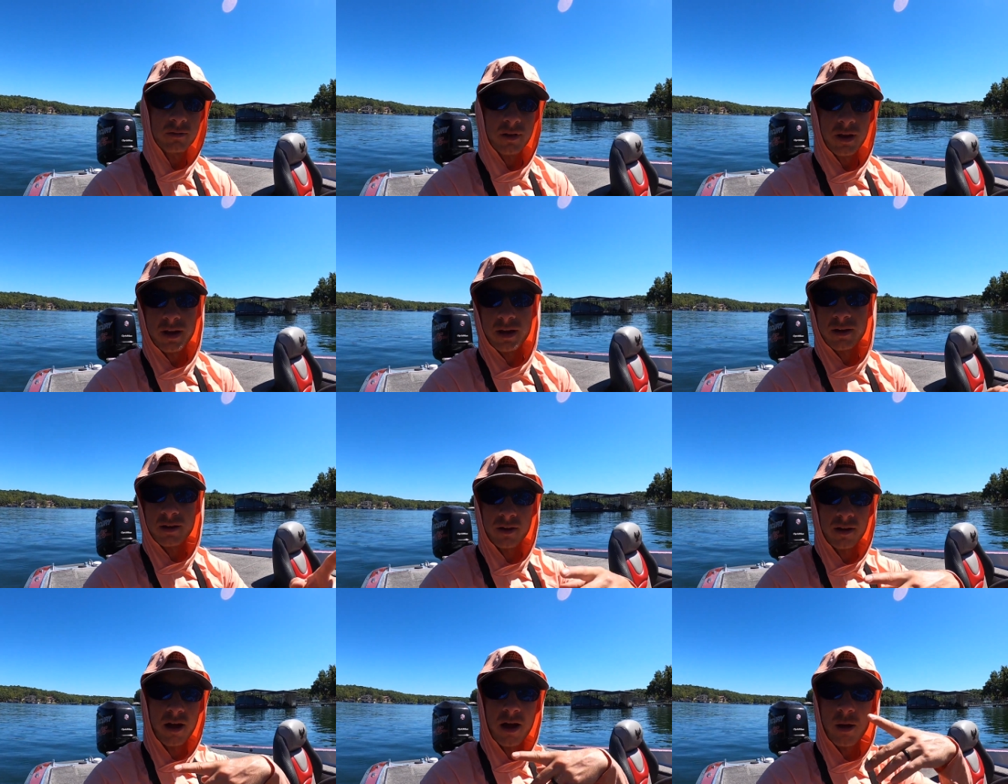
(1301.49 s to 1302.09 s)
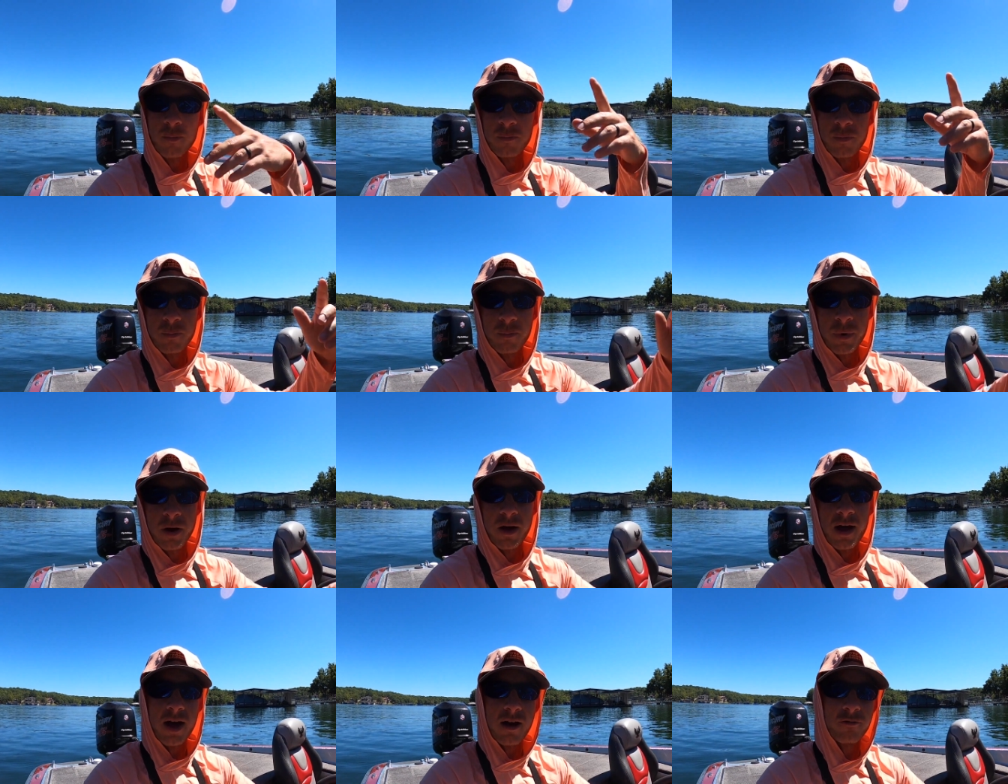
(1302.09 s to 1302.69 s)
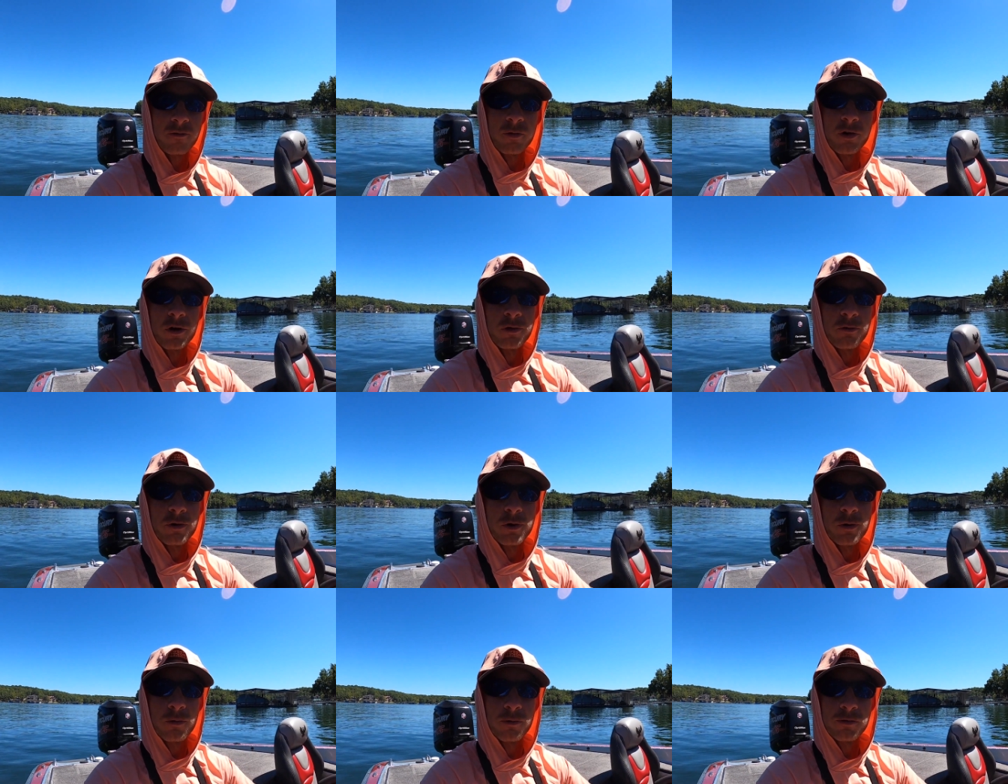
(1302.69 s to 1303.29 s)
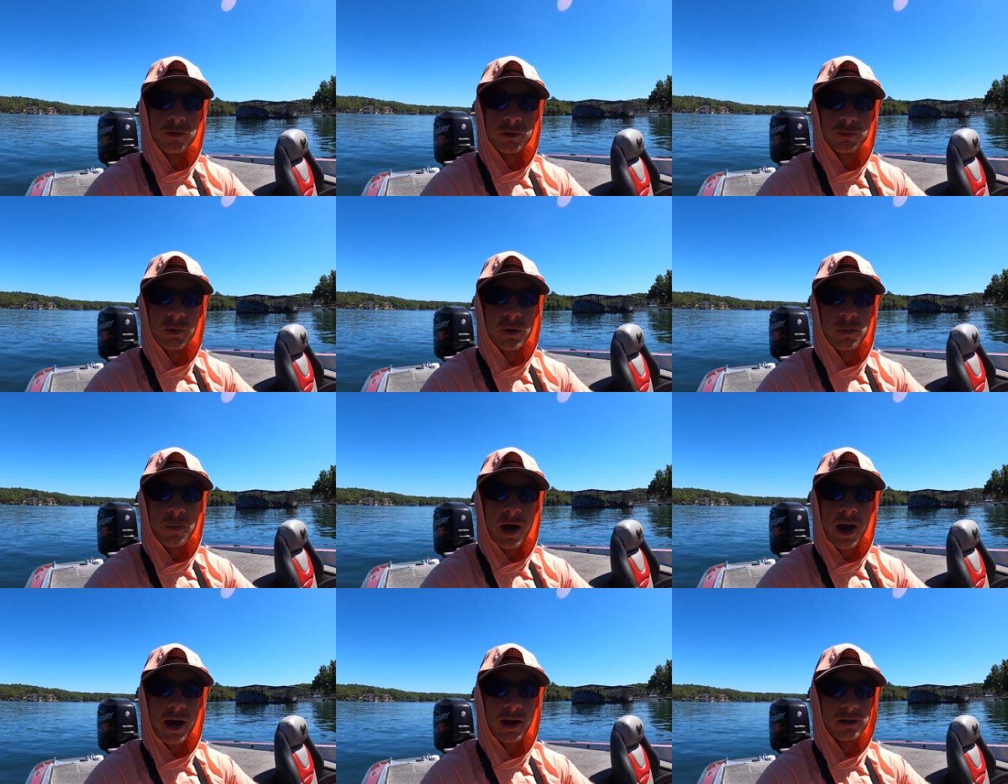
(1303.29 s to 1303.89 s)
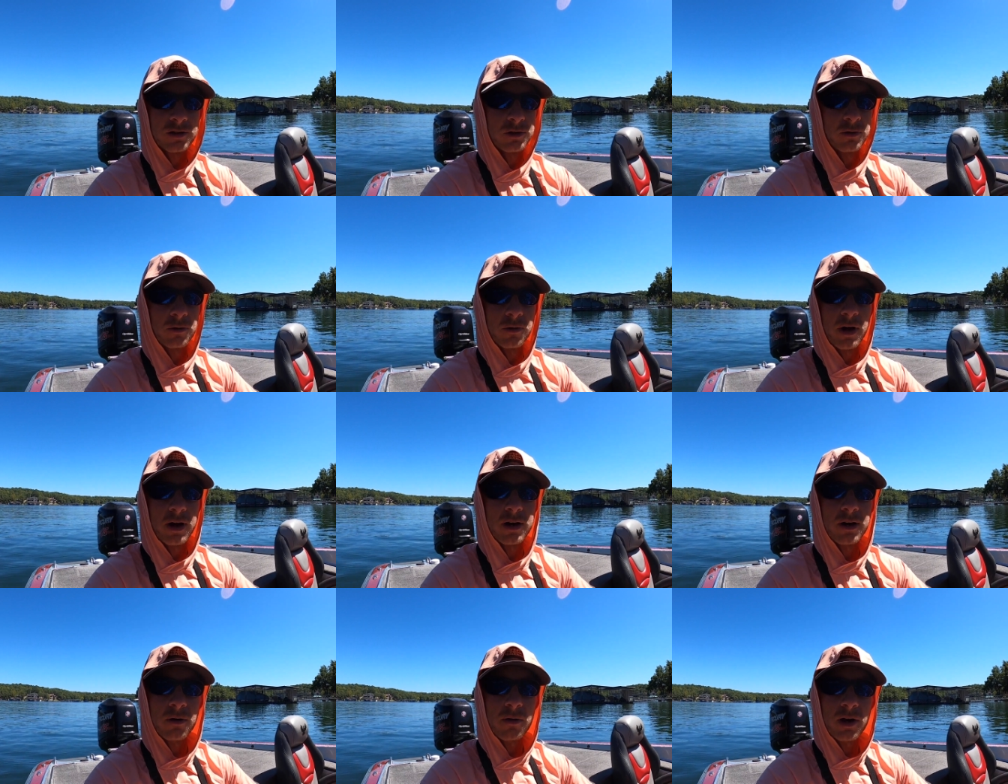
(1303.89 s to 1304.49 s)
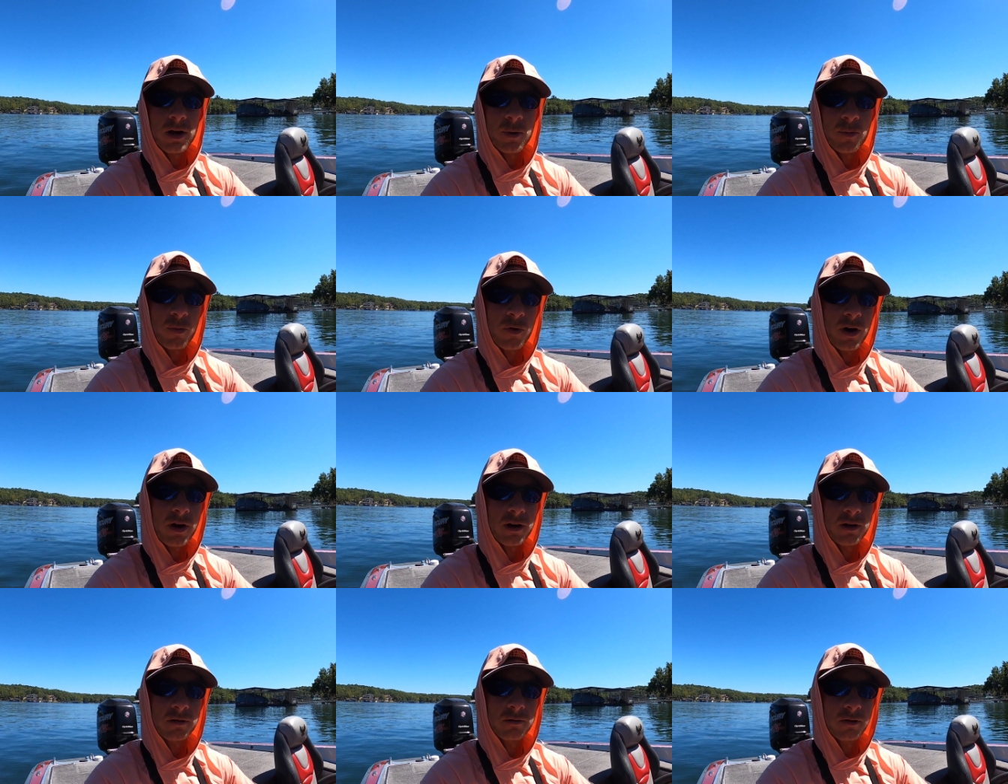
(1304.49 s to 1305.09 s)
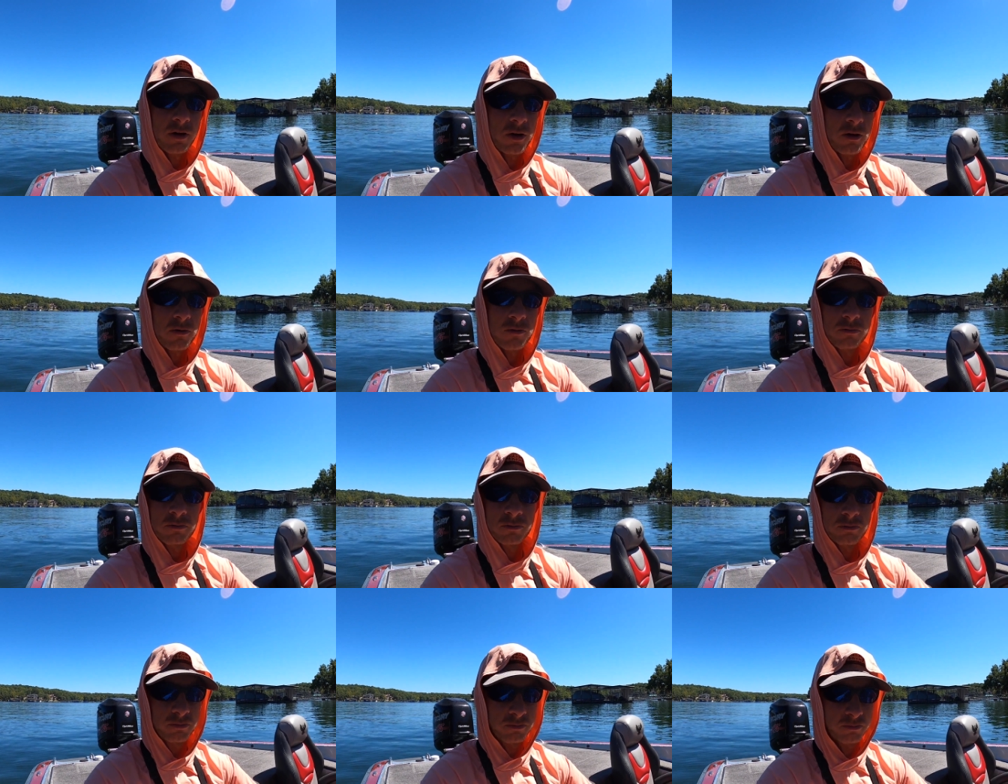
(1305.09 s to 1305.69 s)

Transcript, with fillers: Like, I'm about halfway, three quarters way back, so I know I could probably go